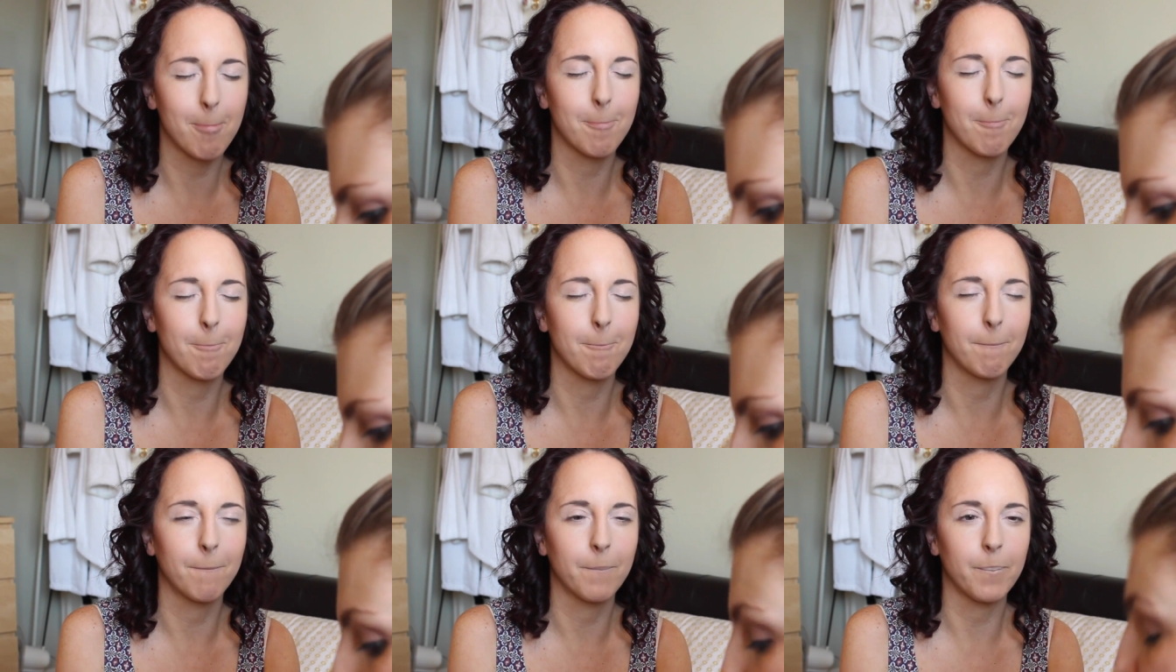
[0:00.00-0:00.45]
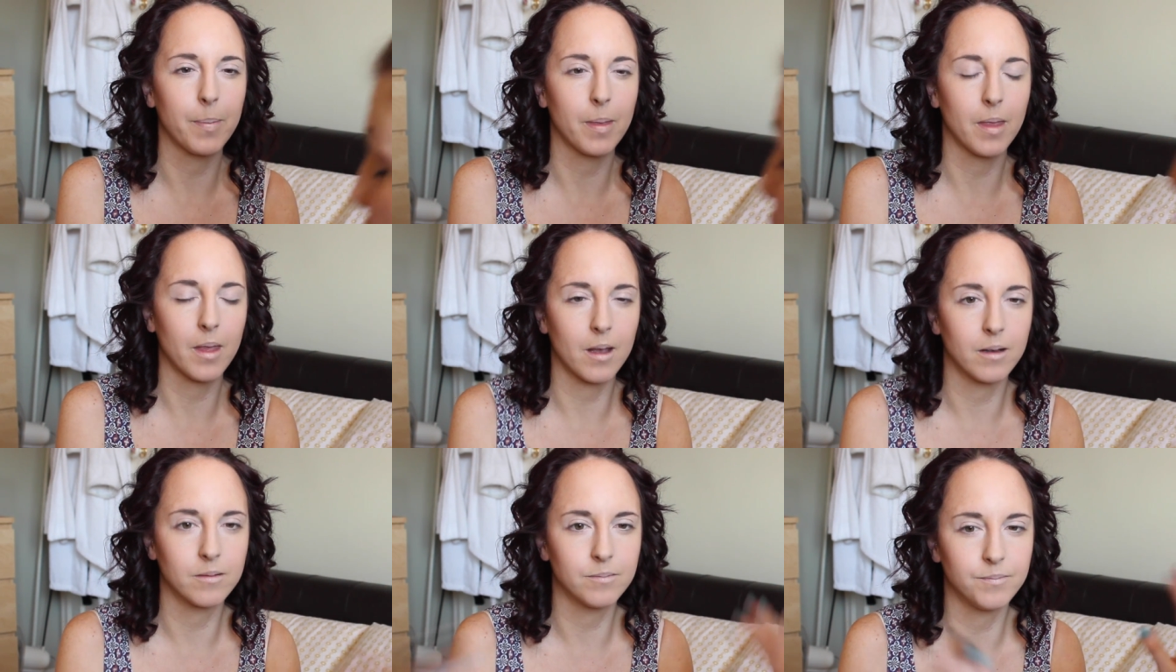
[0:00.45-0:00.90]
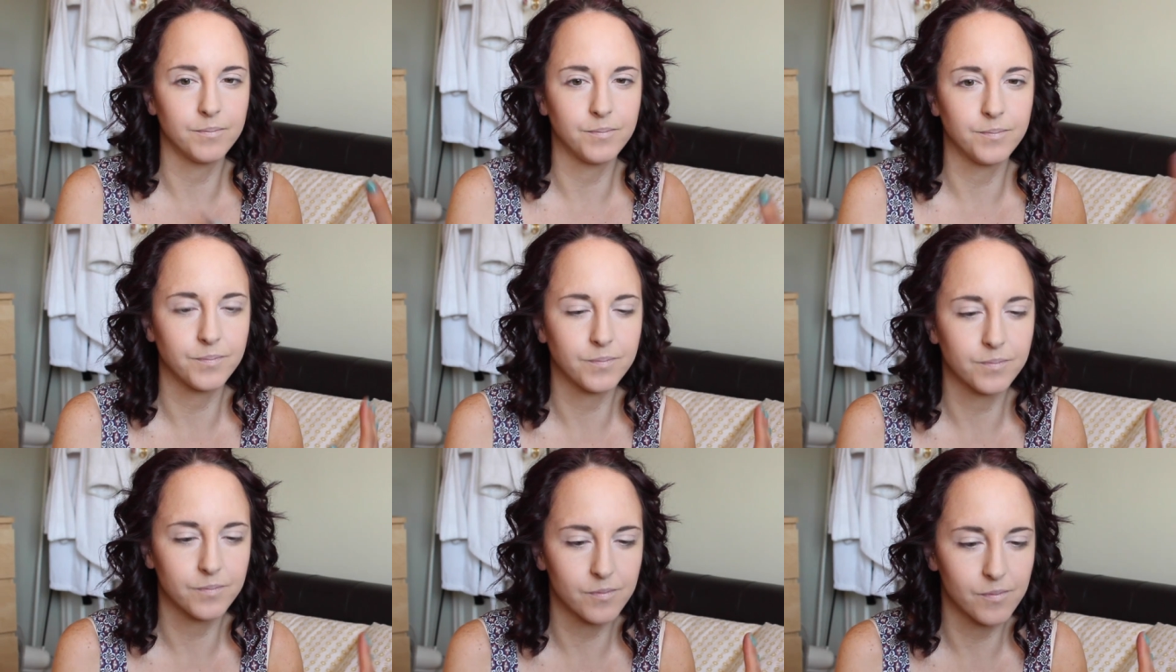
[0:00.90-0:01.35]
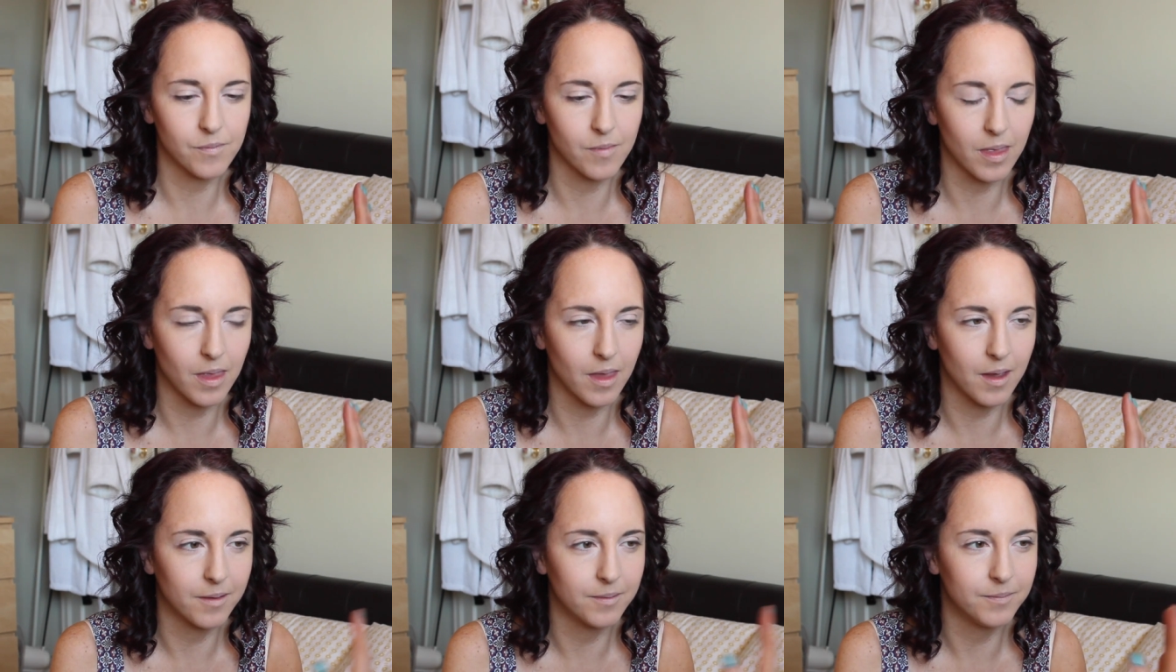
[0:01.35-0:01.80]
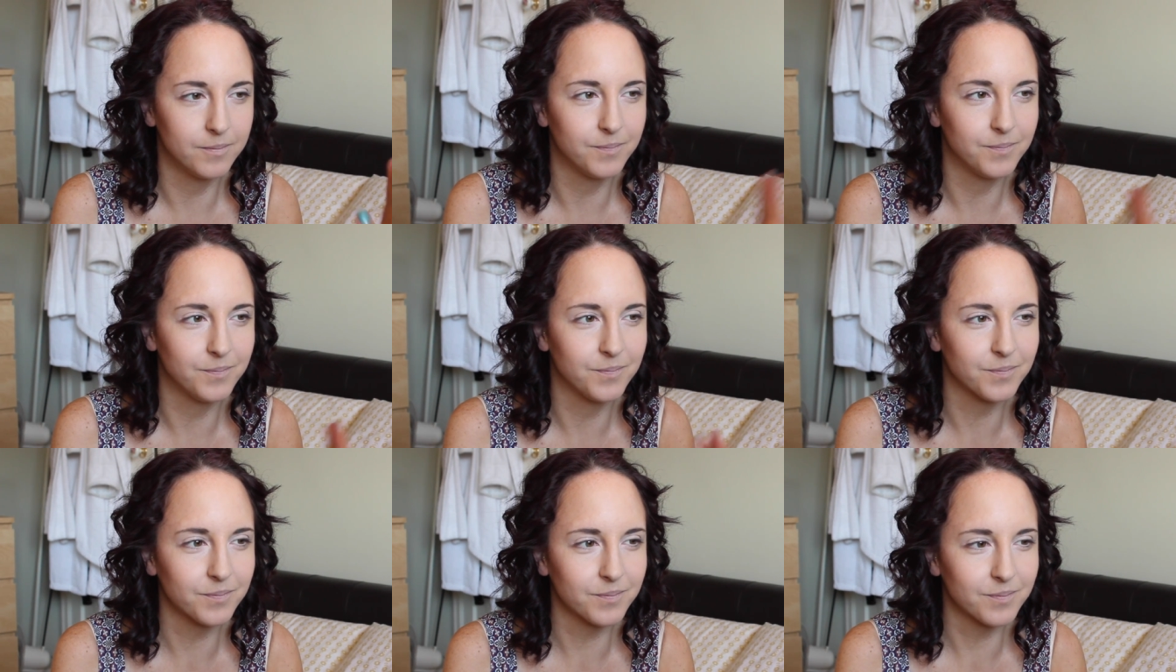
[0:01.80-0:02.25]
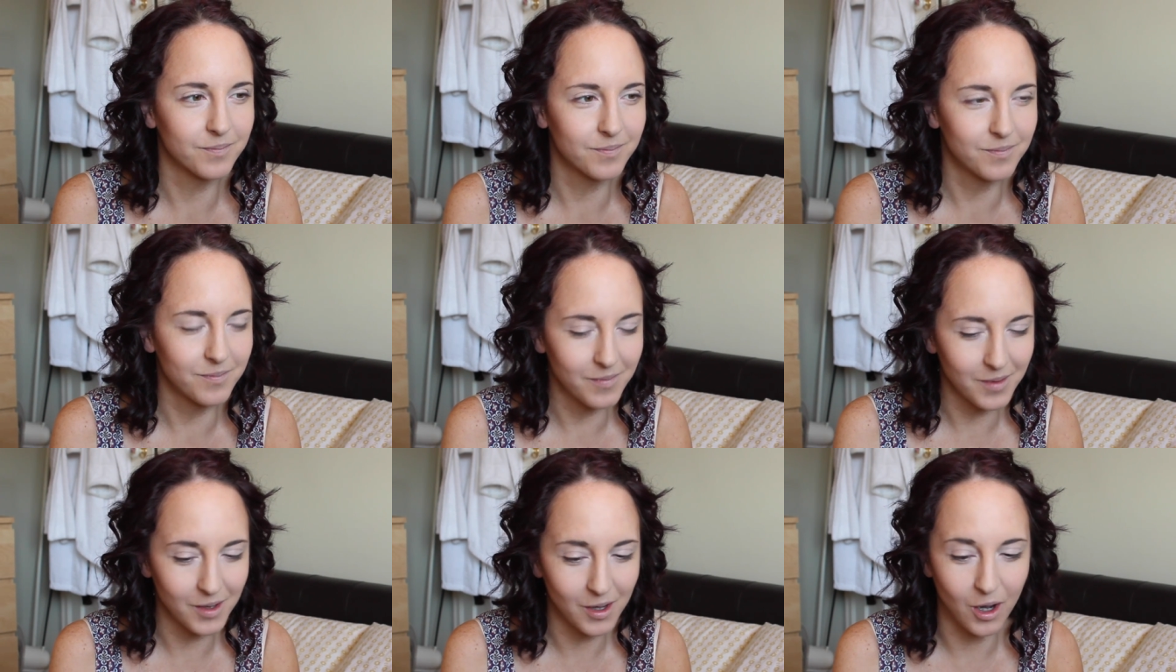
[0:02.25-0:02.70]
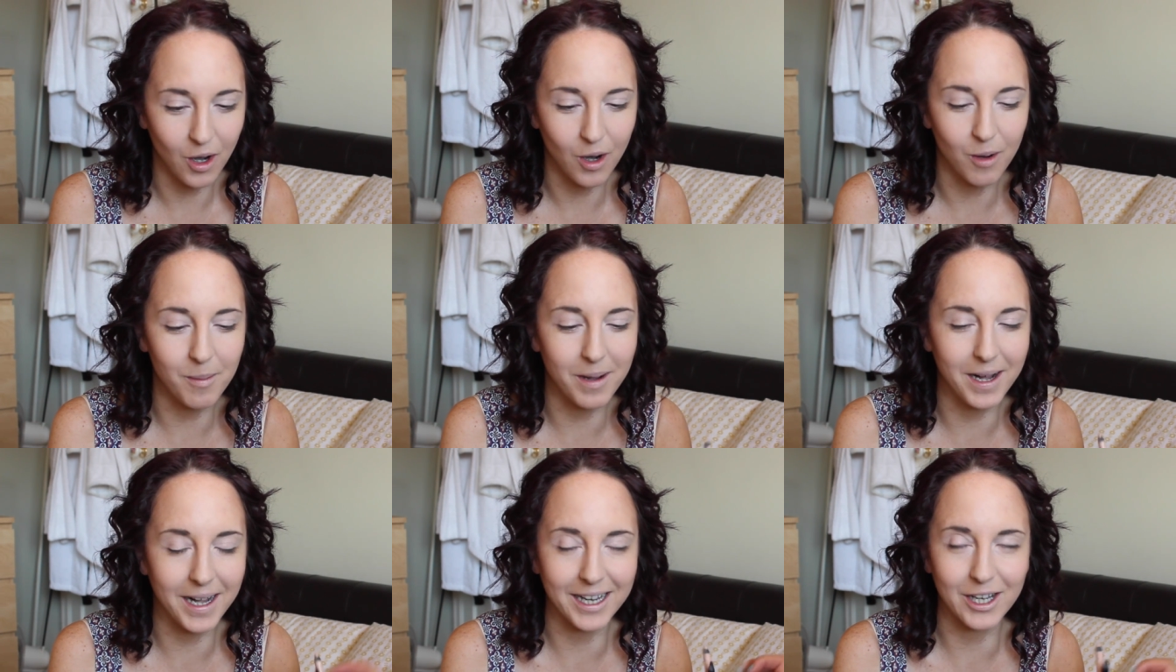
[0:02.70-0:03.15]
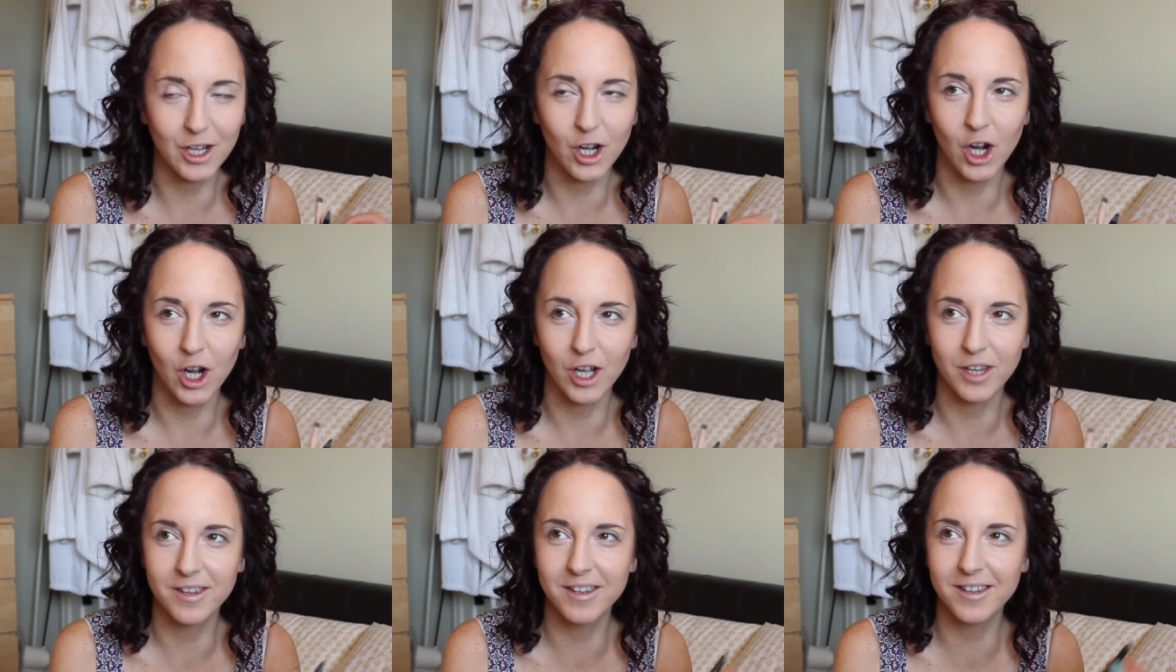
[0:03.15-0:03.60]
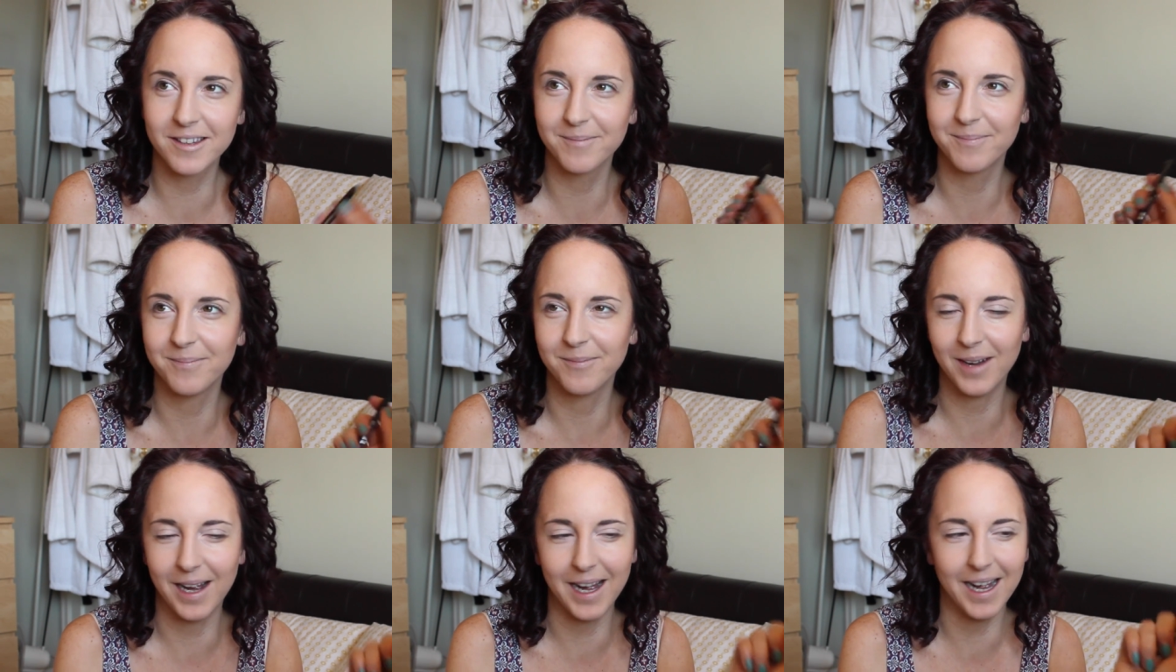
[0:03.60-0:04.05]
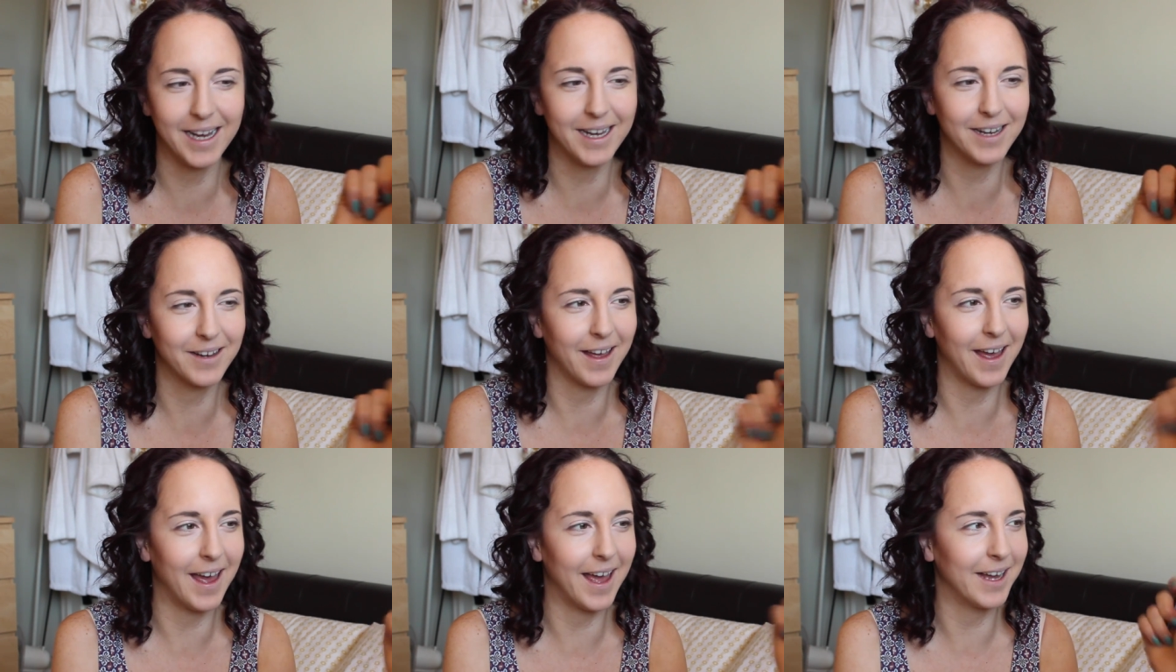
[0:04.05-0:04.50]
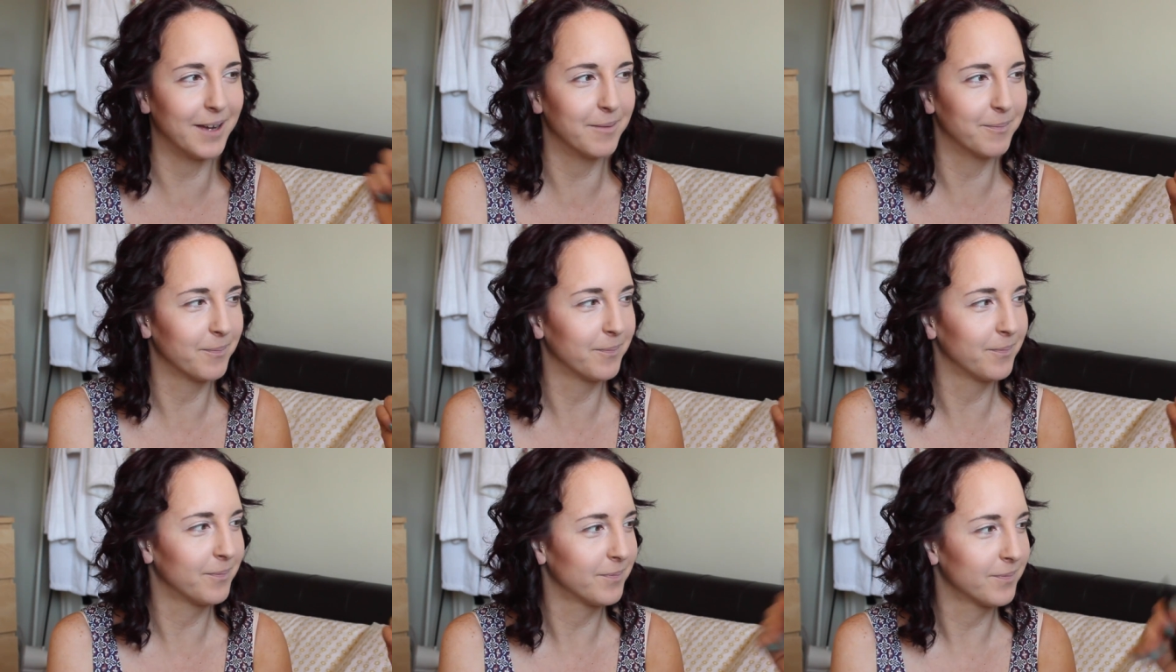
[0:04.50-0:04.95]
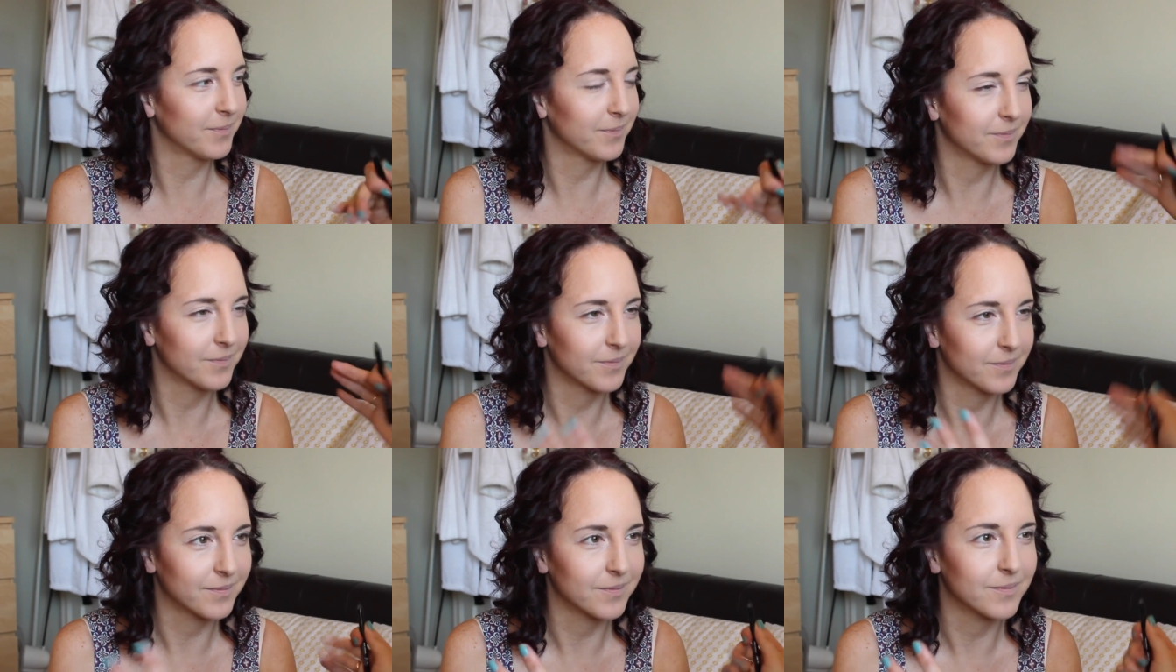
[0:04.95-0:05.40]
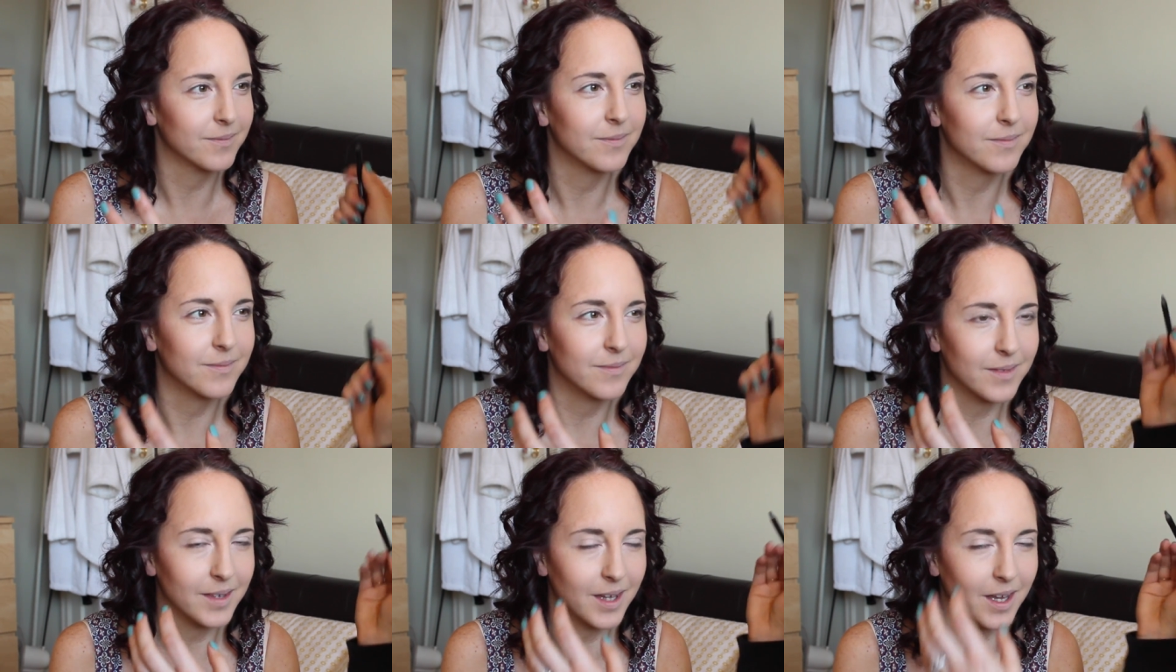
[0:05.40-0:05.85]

Right, I'm going to do the eyeliner first. Knowing how oh sensitive oh your eyes God. are, right, I'm going to do this first so that I can always like...